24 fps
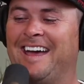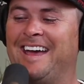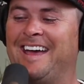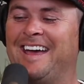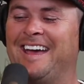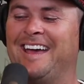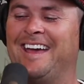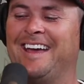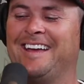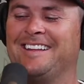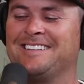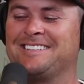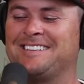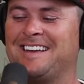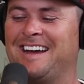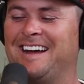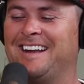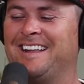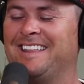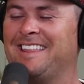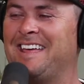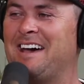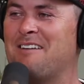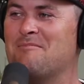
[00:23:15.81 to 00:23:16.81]
It's
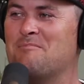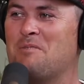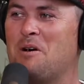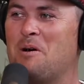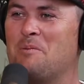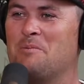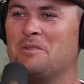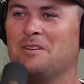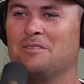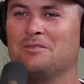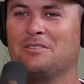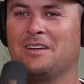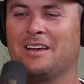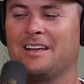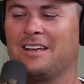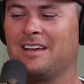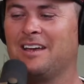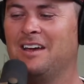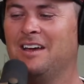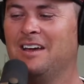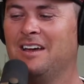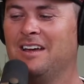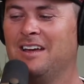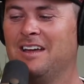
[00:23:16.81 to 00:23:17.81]
kind of that moment of like,
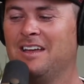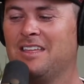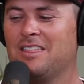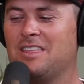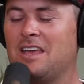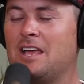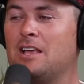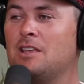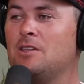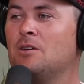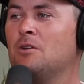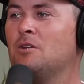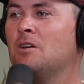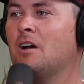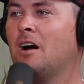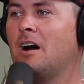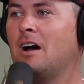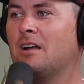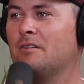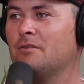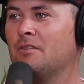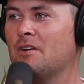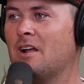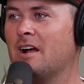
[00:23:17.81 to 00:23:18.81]
thank you,
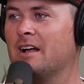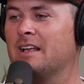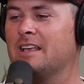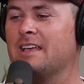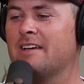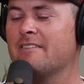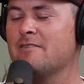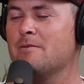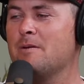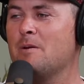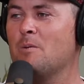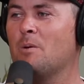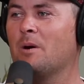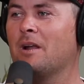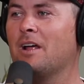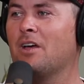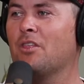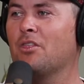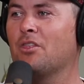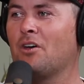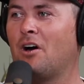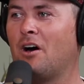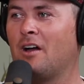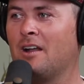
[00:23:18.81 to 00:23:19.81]
God, for not giving me what I
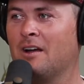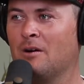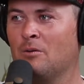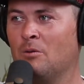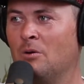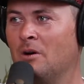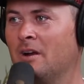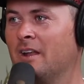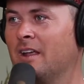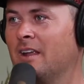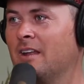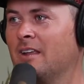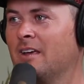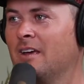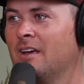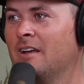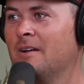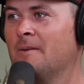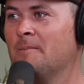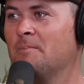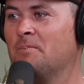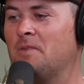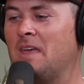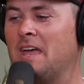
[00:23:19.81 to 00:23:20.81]
thought I wanted.
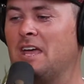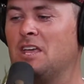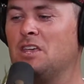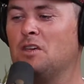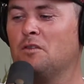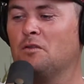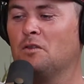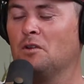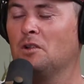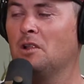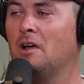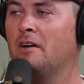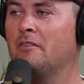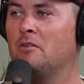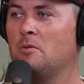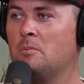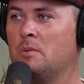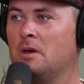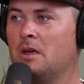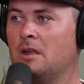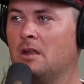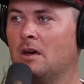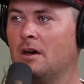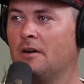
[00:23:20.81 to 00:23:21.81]
Thank you for loving
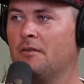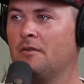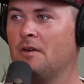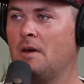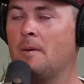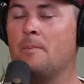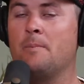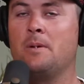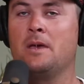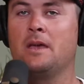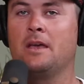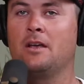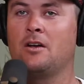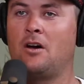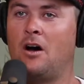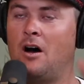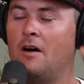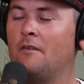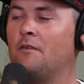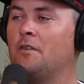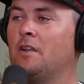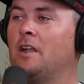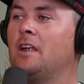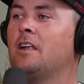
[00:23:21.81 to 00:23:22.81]
me enough and being
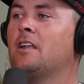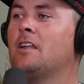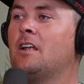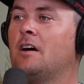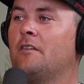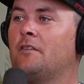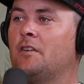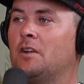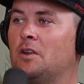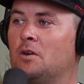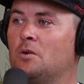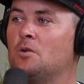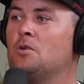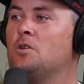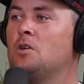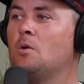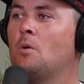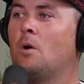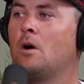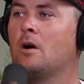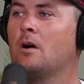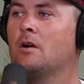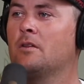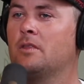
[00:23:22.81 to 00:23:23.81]
confident enough in who
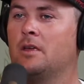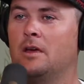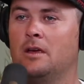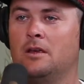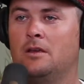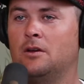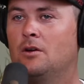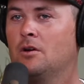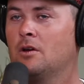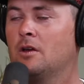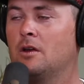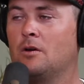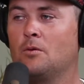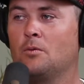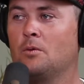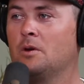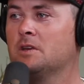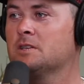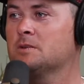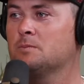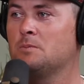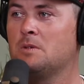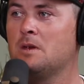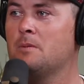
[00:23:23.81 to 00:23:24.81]
you are that you're going to
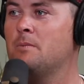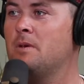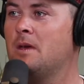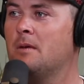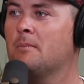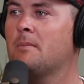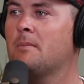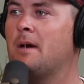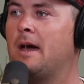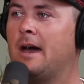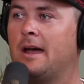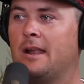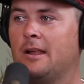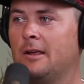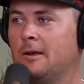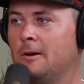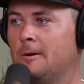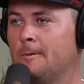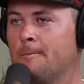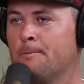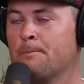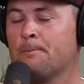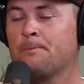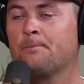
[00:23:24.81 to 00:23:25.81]
risk me being mad at
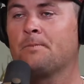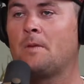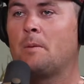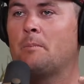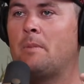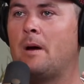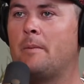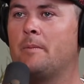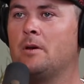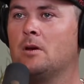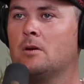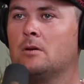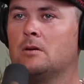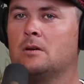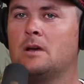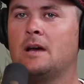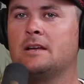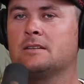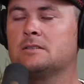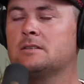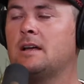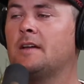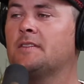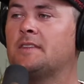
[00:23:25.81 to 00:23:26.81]
you. By me, God,
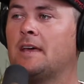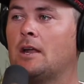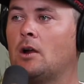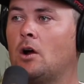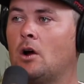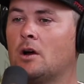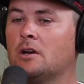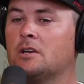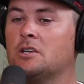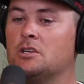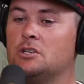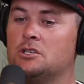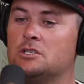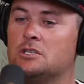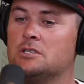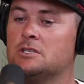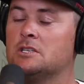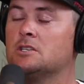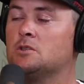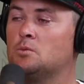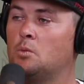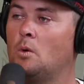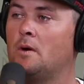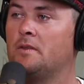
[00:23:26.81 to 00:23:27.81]
it's not that hard. Can you just
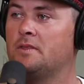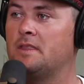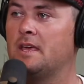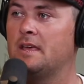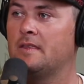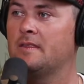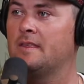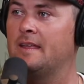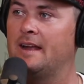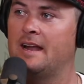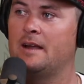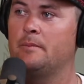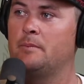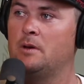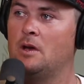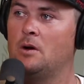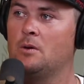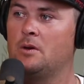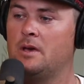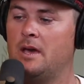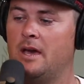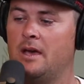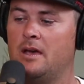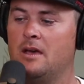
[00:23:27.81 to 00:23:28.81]
this one thing, and then I'd be
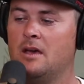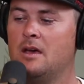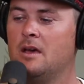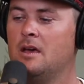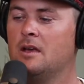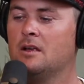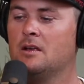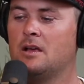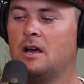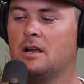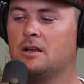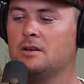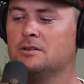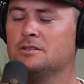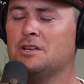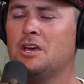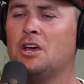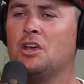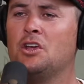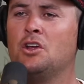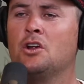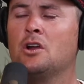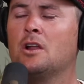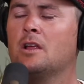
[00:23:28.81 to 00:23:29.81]
okay? God goes,
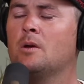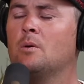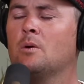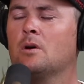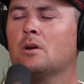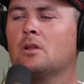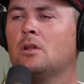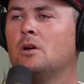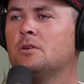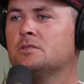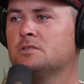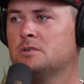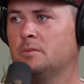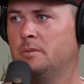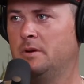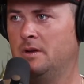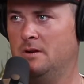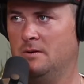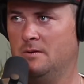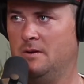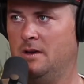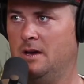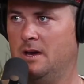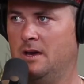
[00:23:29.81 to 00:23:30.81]
you're not anywhere close to being
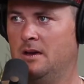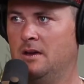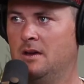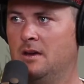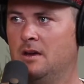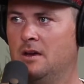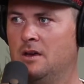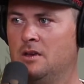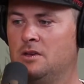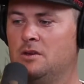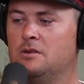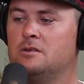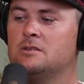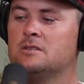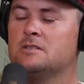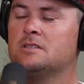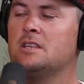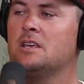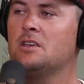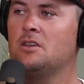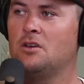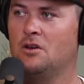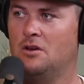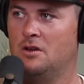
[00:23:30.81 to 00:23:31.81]
okay. You just
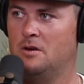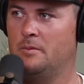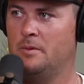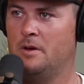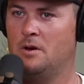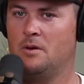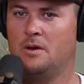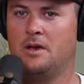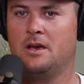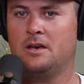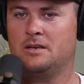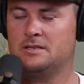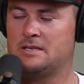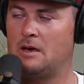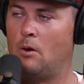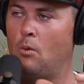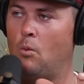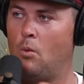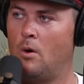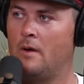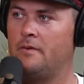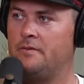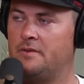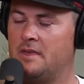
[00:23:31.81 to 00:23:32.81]
think you're going to be okay because that
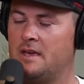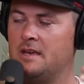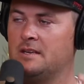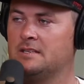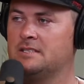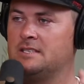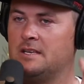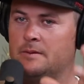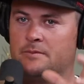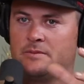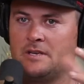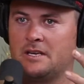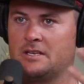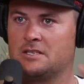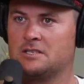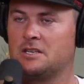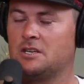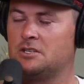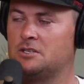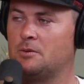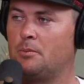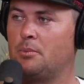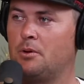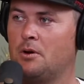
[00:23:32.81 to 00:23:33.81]
one thing seems like
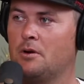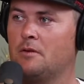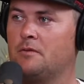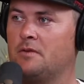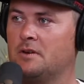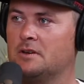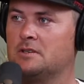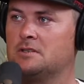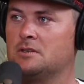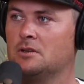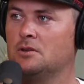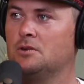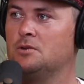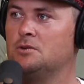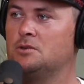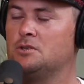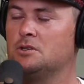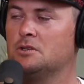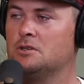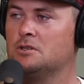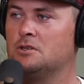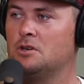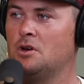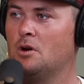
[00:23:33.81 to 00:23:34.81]
such a perfect
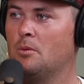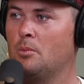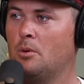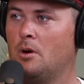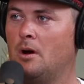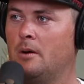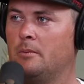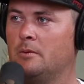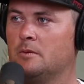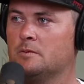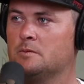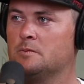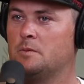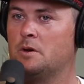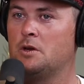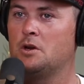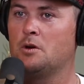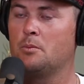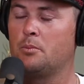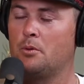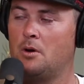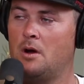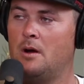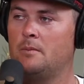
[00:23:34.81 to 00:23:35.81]
solution to your problems. But
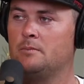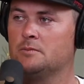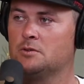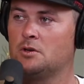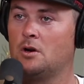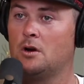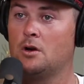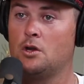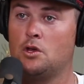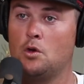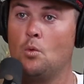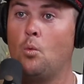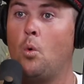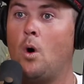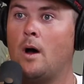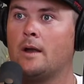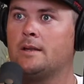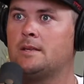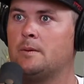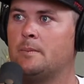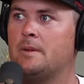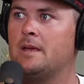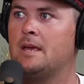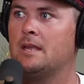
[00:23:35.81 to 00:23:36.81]
your problems are, you
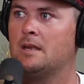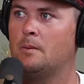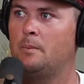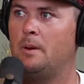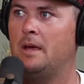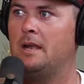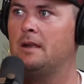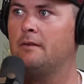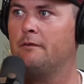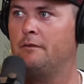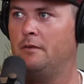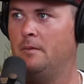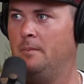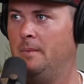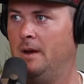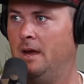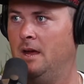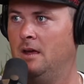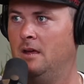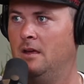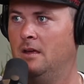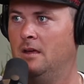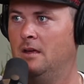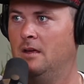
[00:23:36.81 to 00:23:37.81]
want to be independent from me.
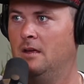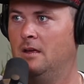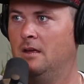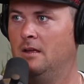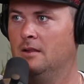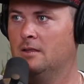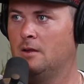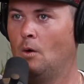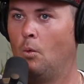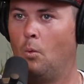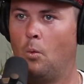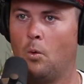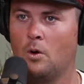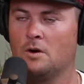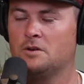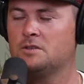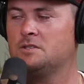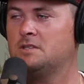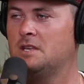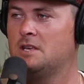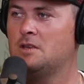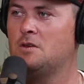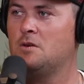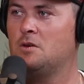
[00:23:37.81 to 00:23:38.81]
The
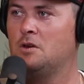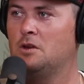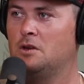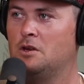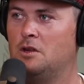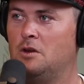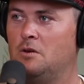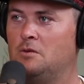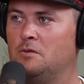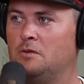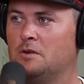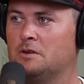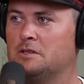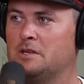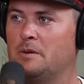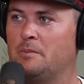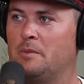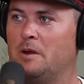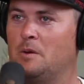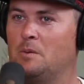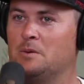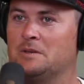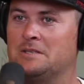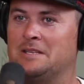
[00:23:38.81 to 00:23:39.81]
worst thing you could do for
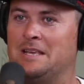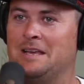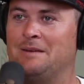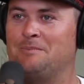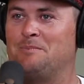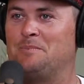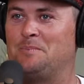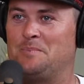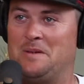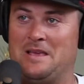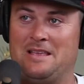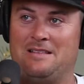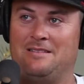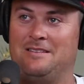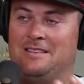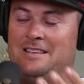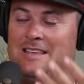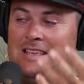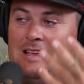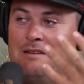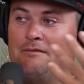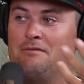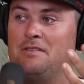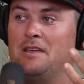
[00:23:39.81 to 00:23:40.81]
somebody was
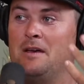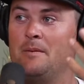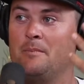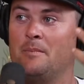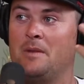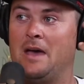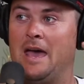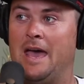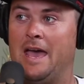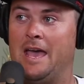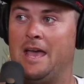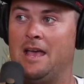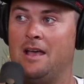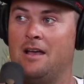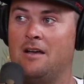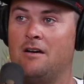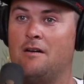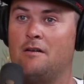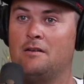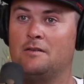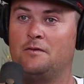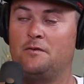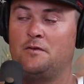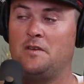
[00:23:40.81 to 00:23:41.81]
give them a
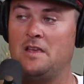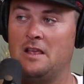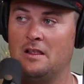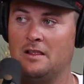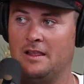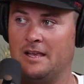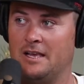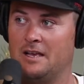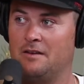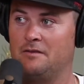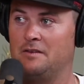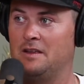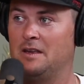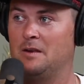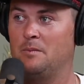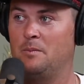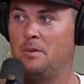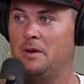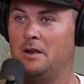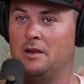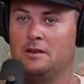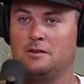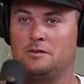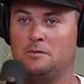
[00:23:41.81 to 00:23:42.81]
feeling of
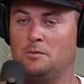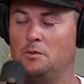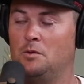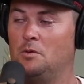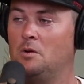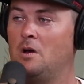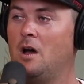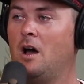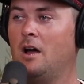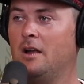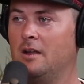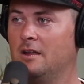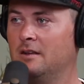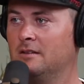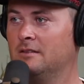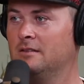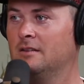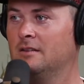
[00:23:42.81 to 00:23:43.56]
independence from who God is.